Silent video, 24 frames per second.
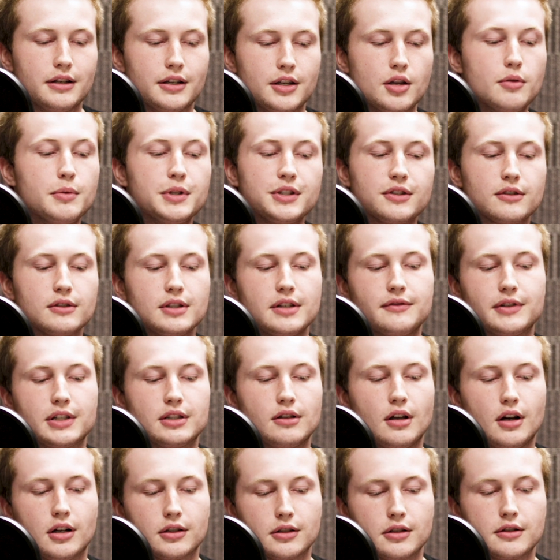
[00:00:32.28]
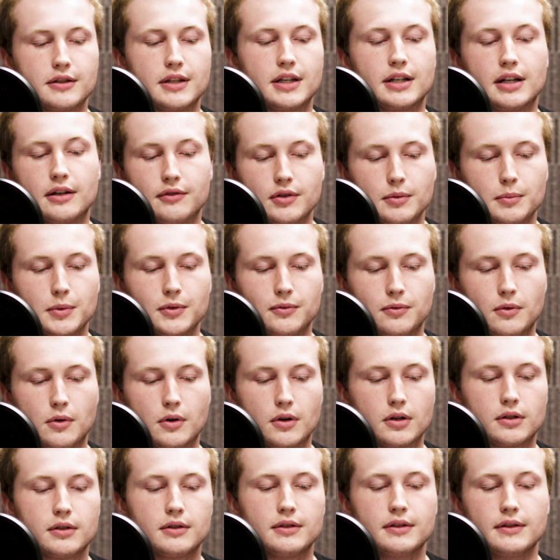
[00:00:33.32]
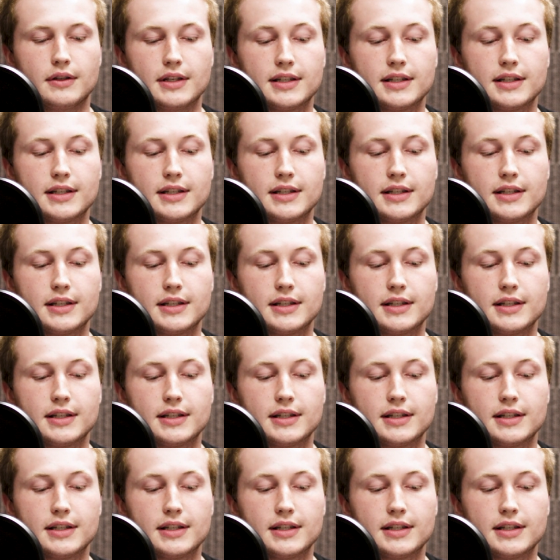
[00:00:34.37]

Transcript: humans are living longer than ever before.